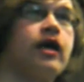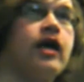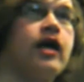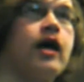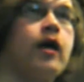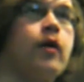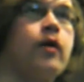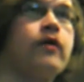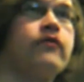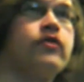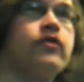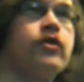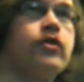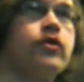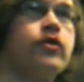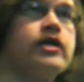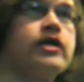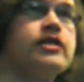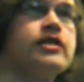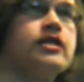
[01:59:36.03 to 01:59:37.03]
However, there
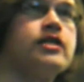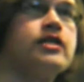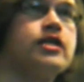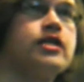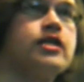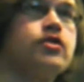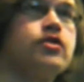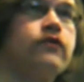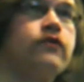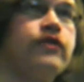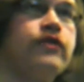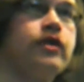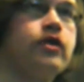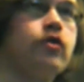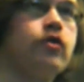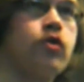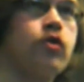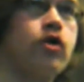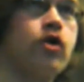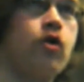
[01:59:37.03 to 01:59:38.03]
is a digital
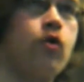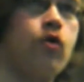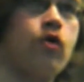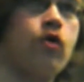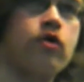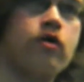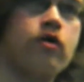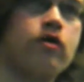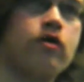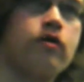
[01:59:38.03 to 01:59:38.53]
video recorder.